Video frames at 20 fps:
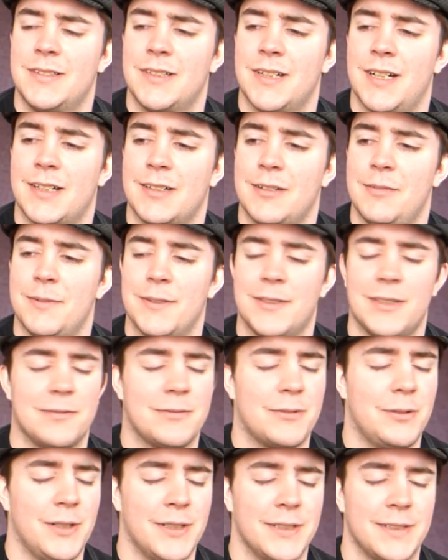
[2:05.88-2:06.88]
got myself
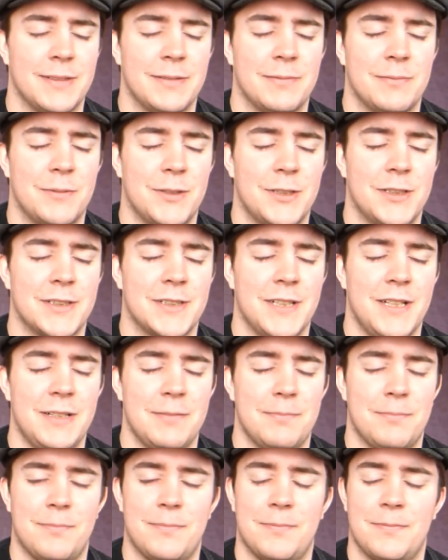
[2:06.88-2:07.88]
quite worked
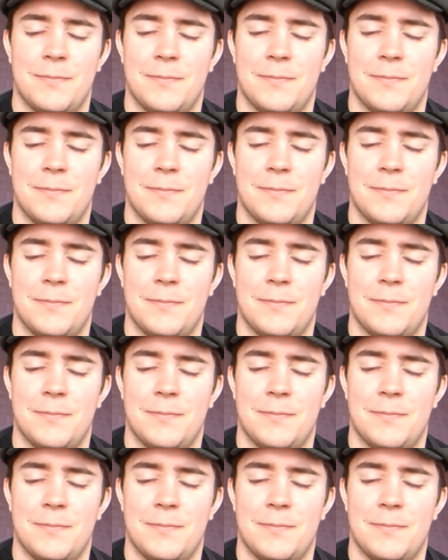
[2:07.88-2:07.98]
up